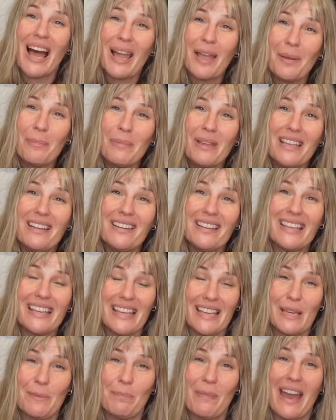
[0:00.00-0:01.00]
I am gonna
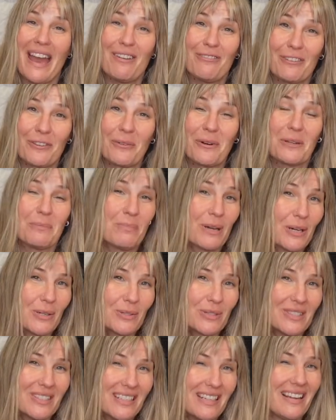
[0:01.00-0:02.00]
keep everyone
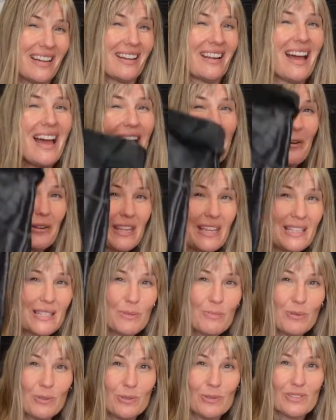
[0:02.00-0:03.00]
posted on how these
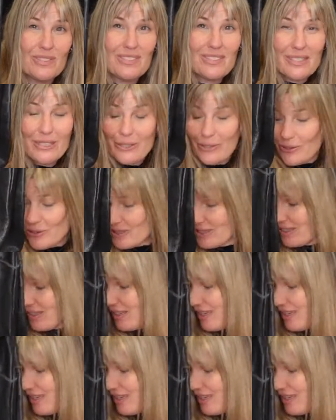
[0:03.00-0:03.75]
boots do.